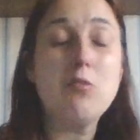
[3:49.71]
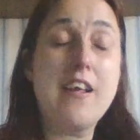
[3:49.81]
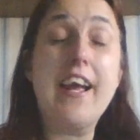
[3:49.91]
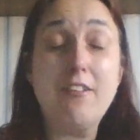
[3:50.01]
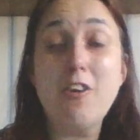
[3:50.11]

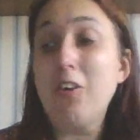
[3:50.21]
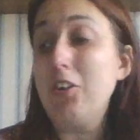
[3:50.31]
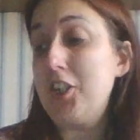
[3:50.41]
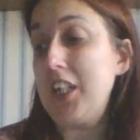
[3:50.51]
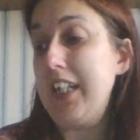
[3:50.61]

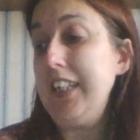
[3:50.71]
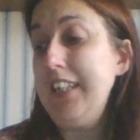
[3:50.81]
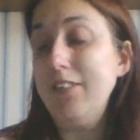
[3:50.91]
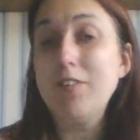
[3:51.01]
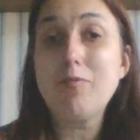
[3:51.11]
technology.
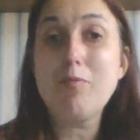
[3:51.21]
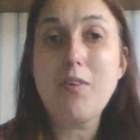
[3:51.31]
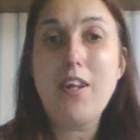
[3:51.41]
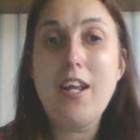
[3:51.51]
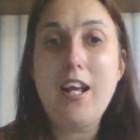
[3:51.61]

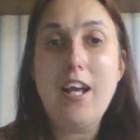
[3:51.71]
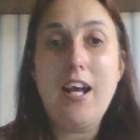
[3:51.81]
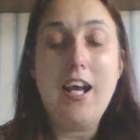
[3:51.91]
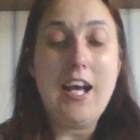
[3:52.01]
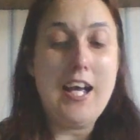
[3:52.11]

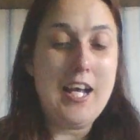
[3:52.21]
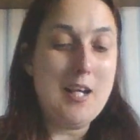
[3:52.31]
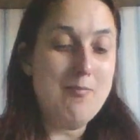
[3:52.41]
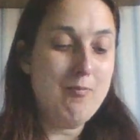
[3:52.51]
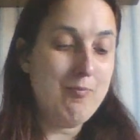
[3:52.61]
Um,